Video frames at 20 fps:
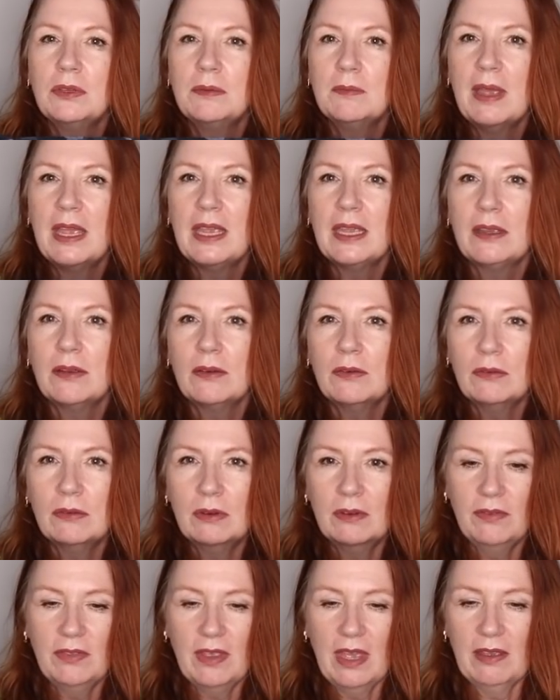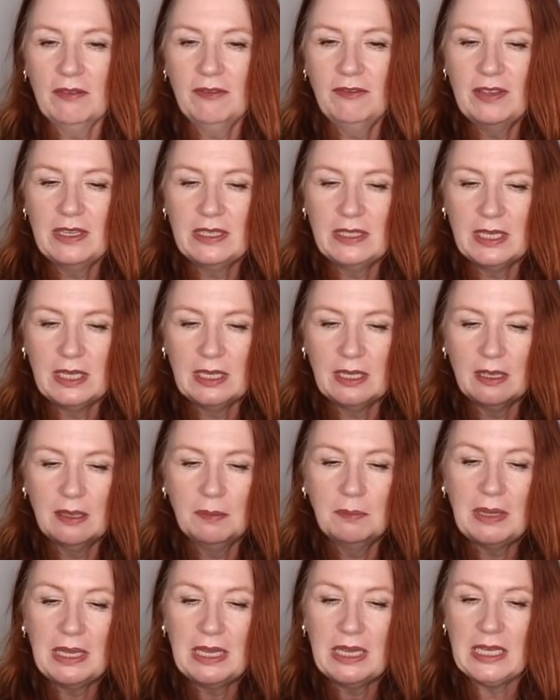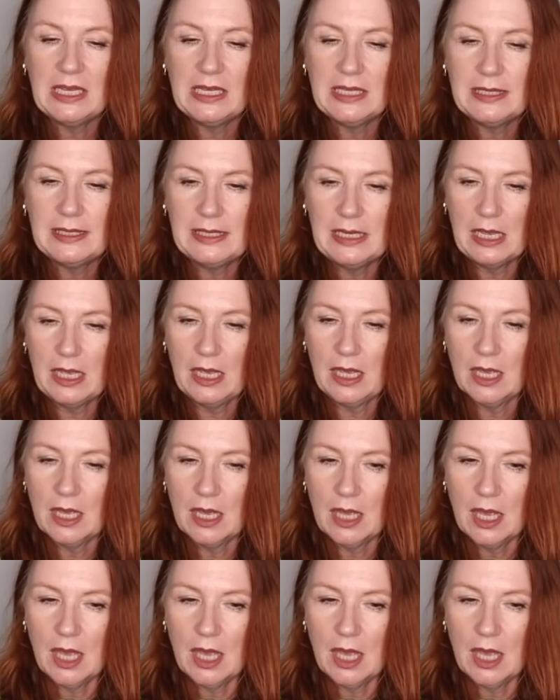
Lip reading: would make all of that fitting a bit easier.